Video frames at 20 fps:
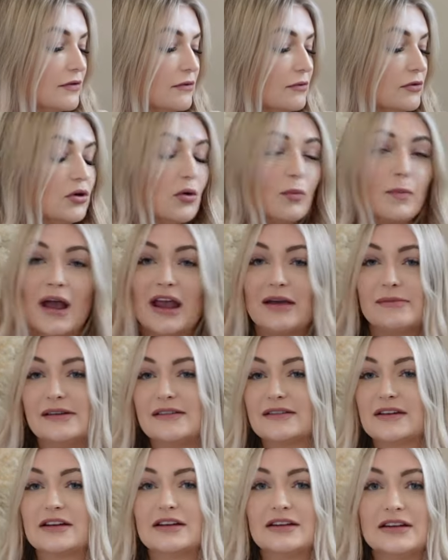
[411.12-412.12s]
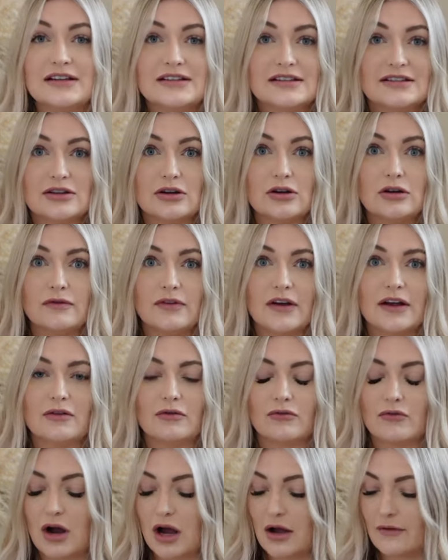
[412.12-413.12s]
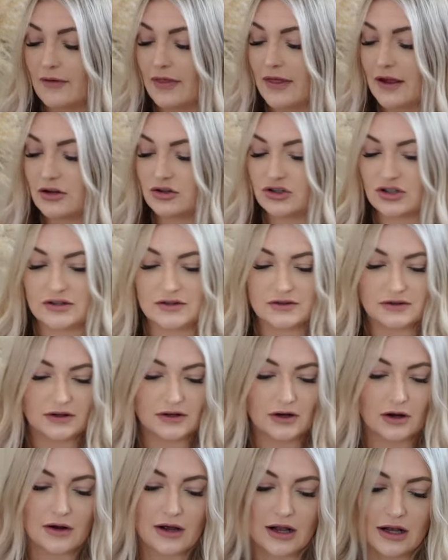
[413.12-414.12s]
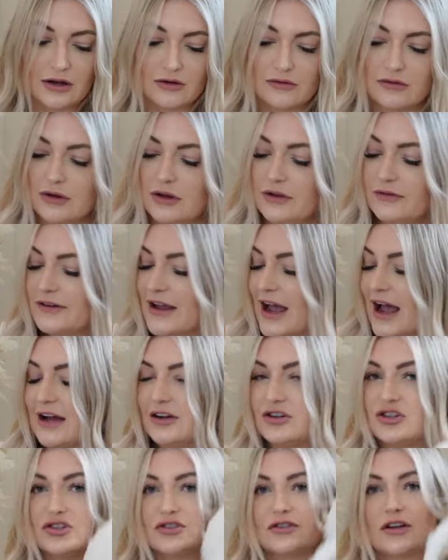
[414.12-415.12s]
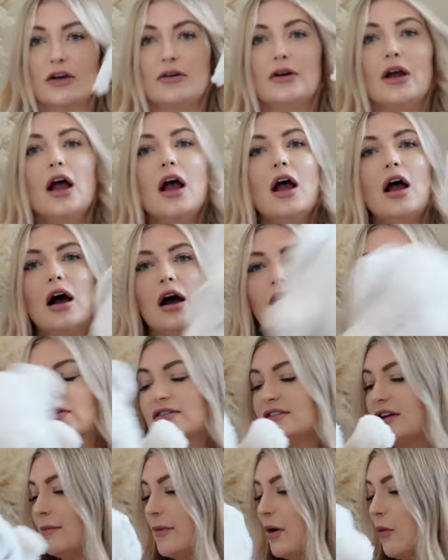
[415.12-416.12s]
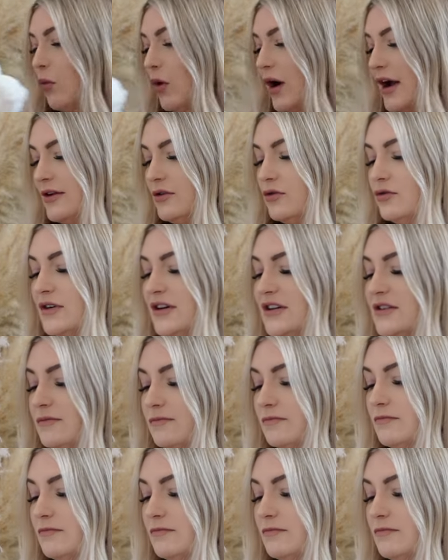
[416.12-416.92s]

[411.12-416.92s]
your baby's going to need soothing rather than just, you know, a little dash. So I always have my white noise